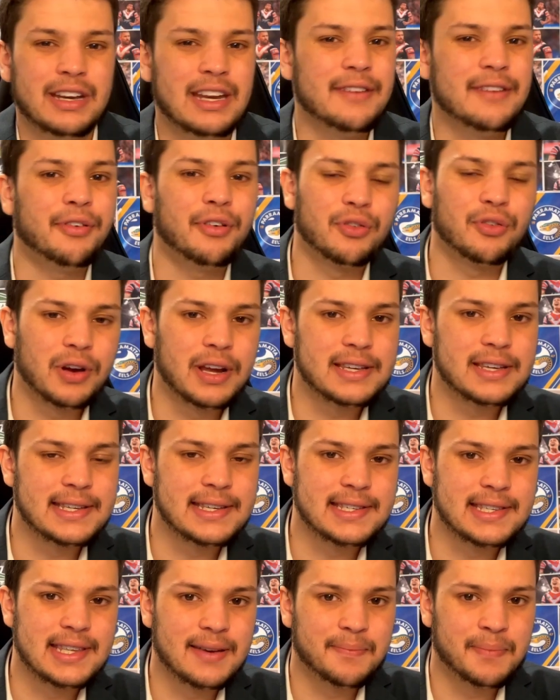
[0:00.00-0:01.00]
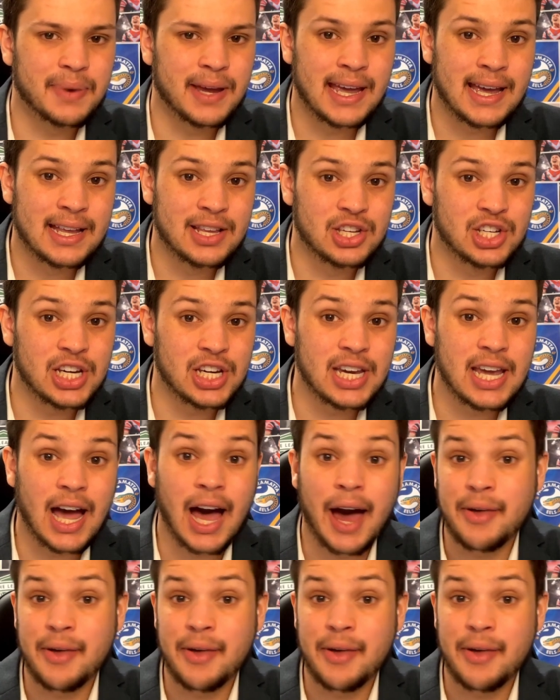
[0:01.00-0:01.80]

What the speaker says: different reasons than PNG,